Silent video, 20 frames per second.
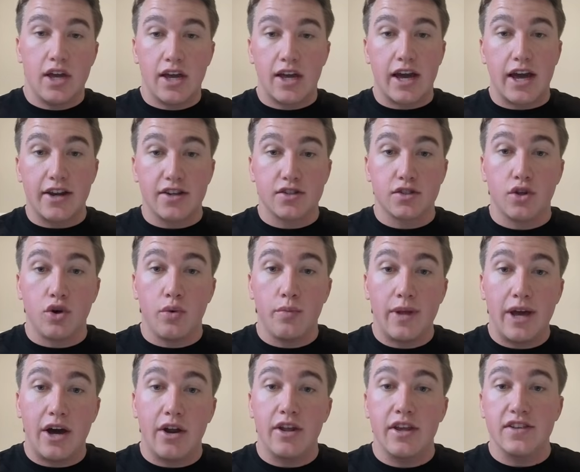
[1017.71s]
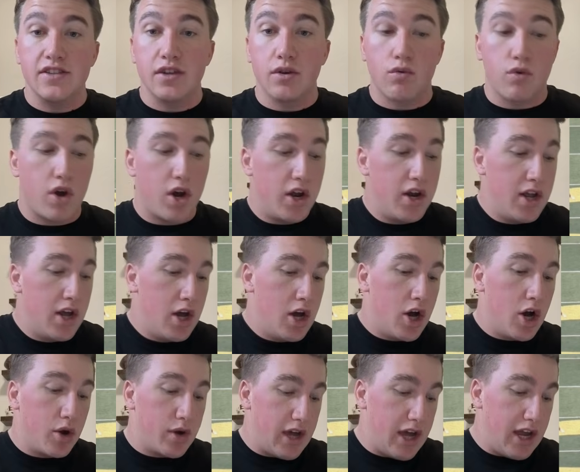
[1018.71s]
Kind of slow him down. Is it run?
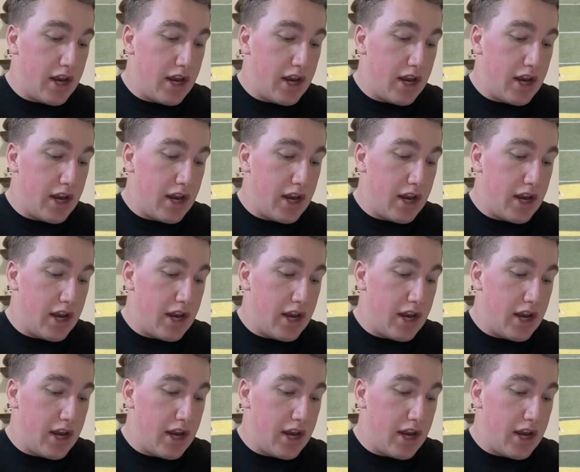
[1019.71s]
Okay,